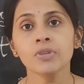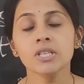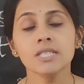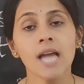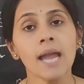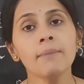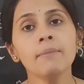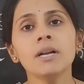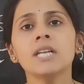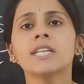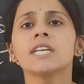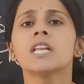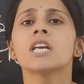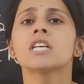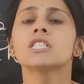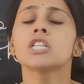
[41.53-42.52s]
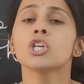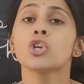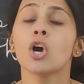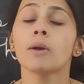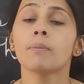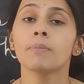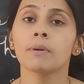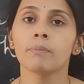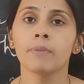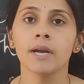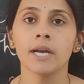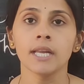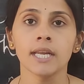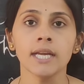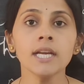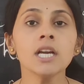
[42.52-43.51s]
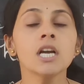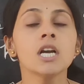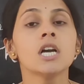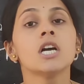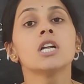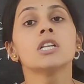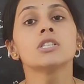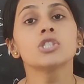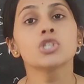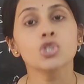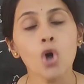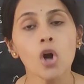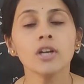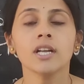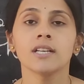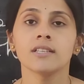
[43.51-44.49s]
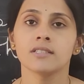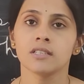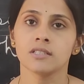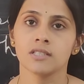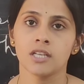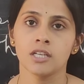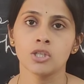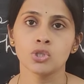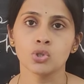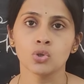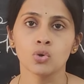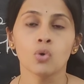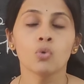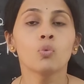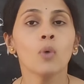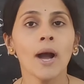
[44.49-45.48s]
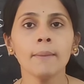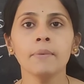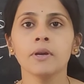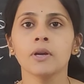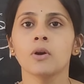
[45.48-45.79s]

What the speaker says: simultaneously you are preparing short answers also. Why?